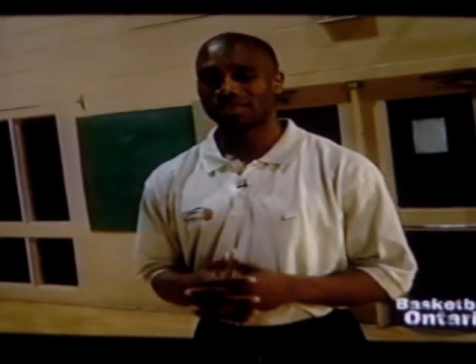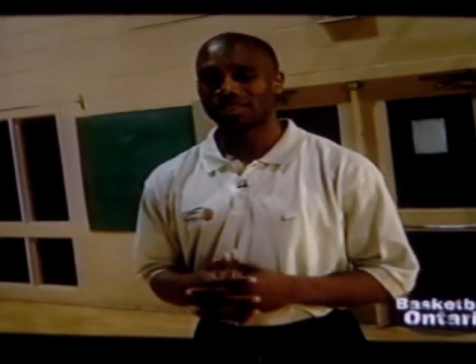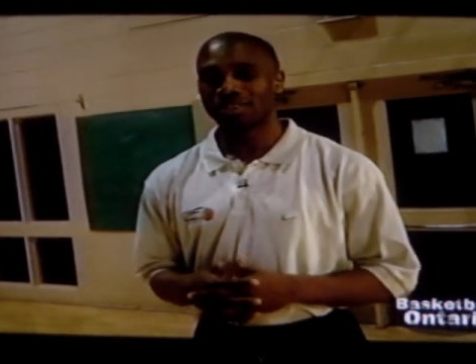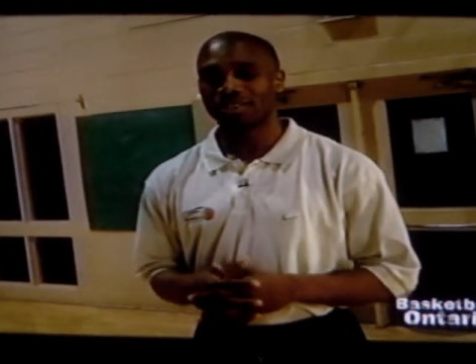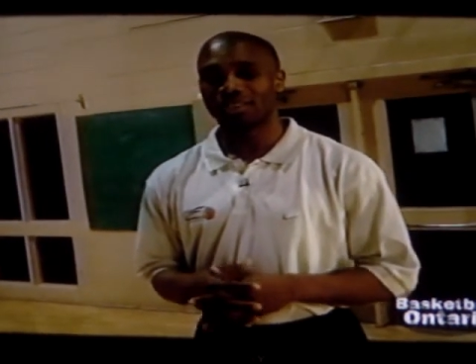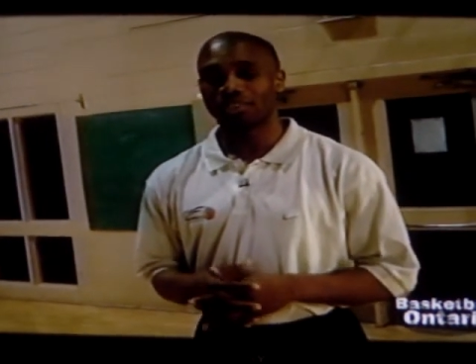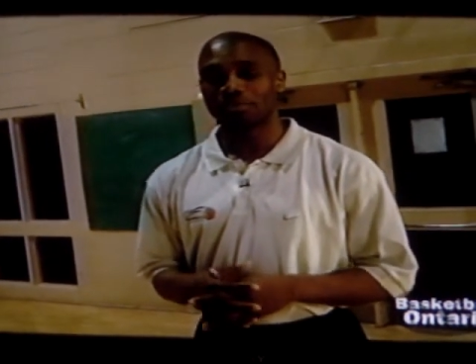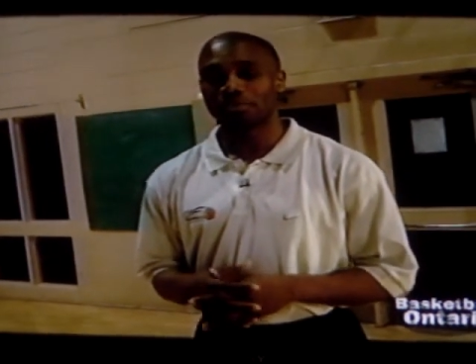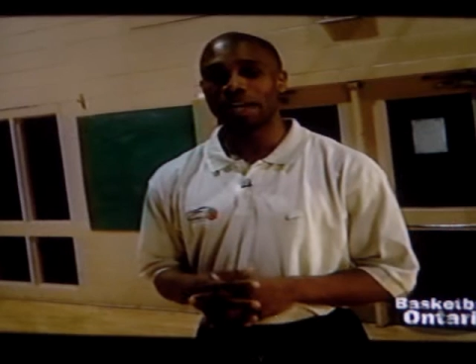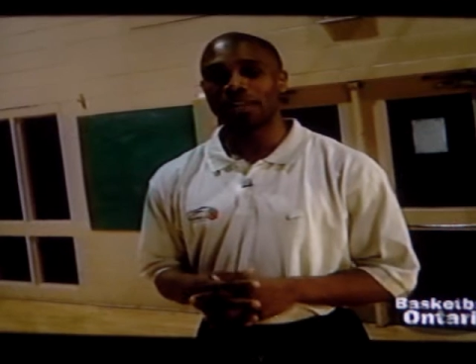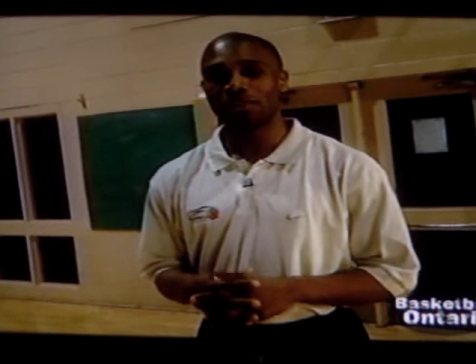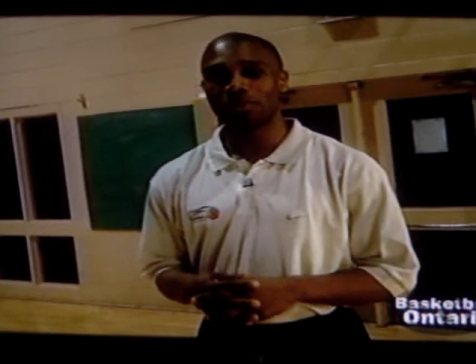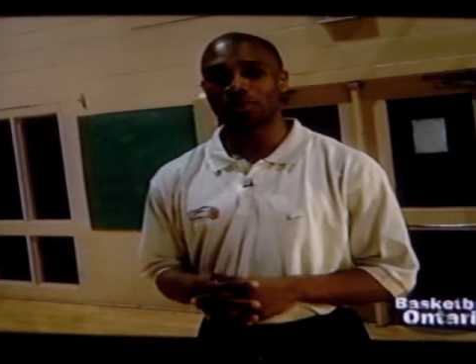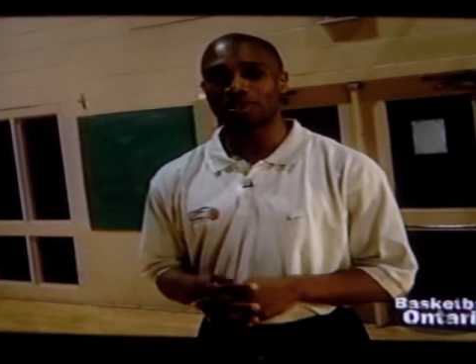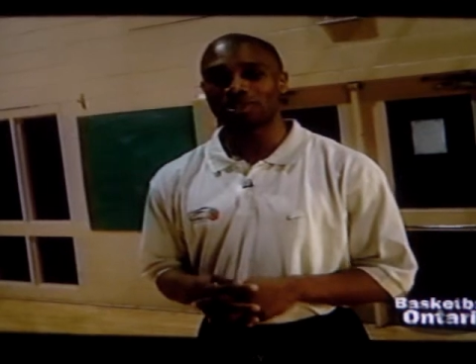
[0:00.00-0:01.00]
little
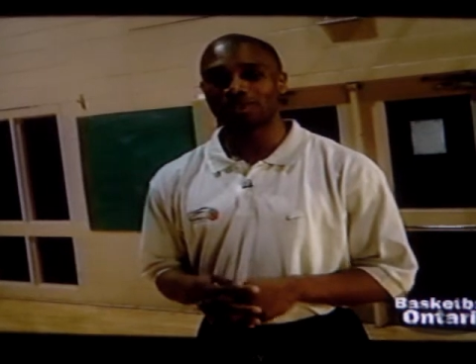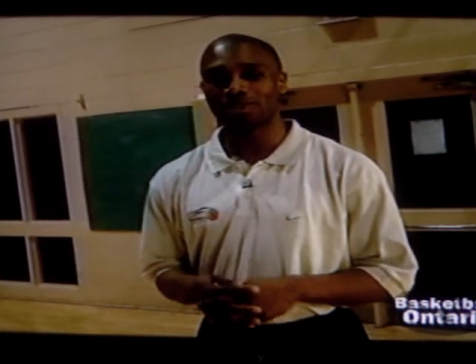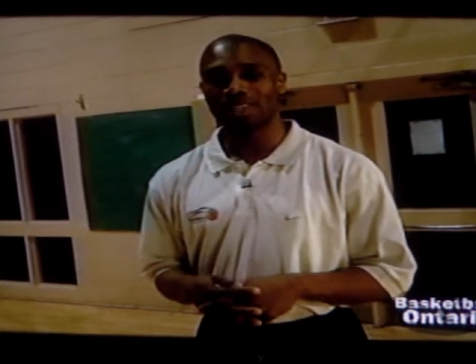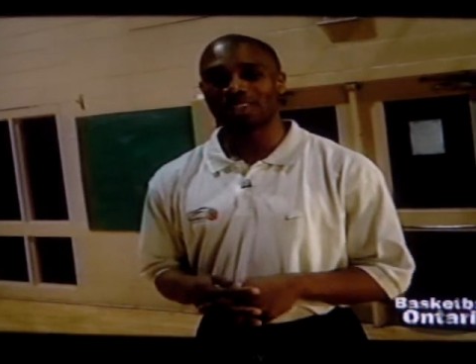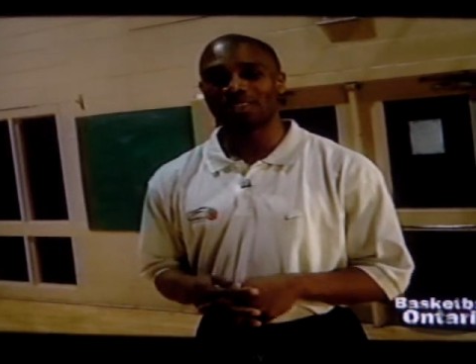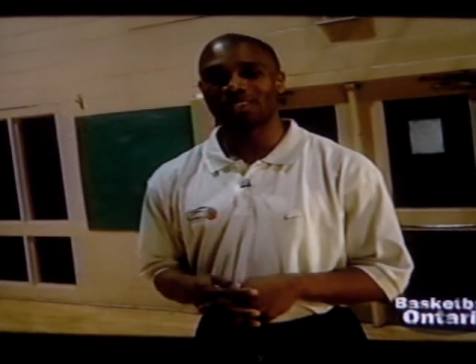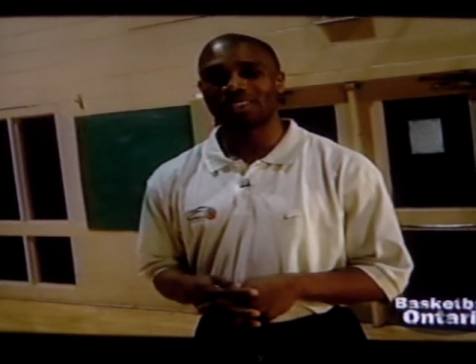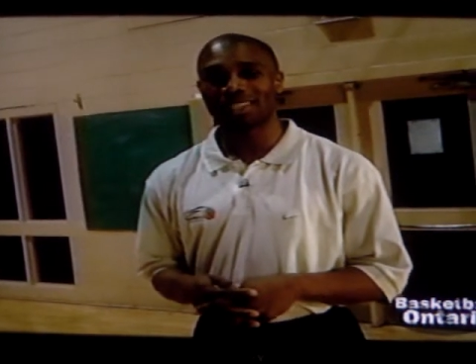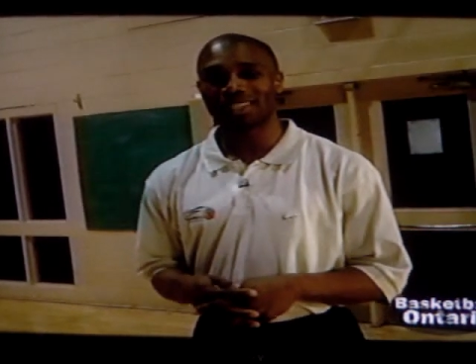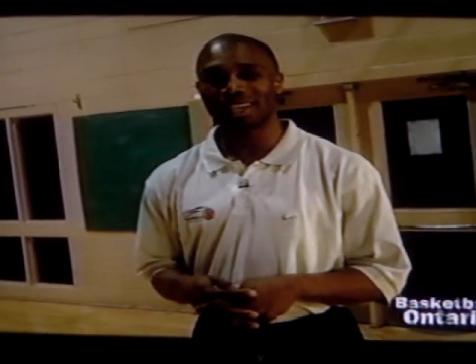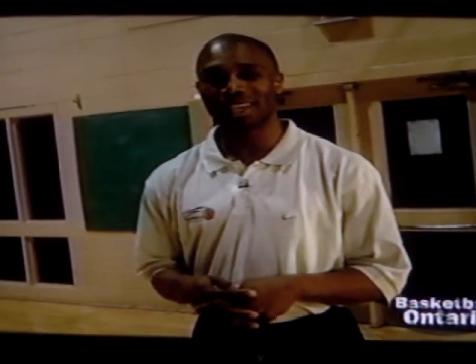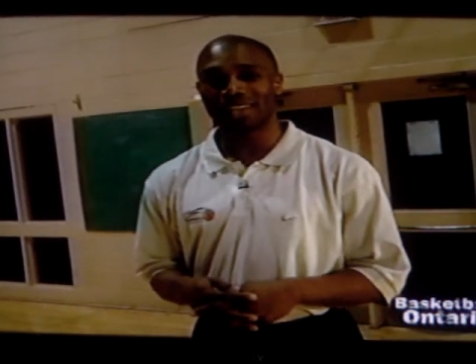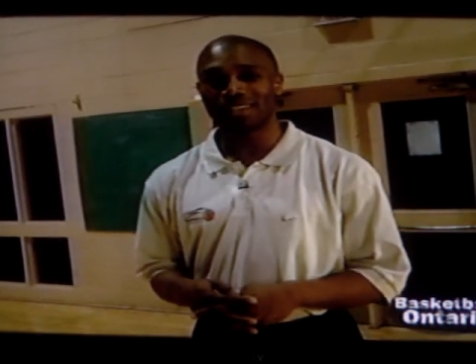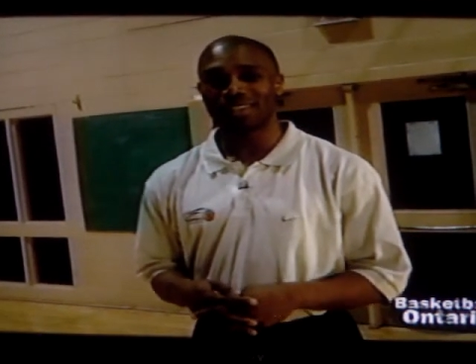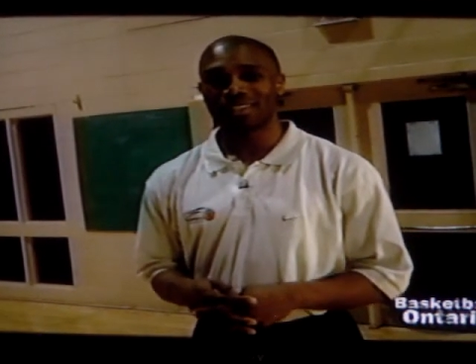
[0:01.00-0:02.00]
manual, so take a look at
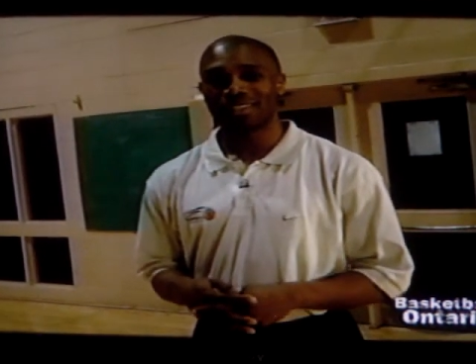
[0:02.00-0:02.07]
that.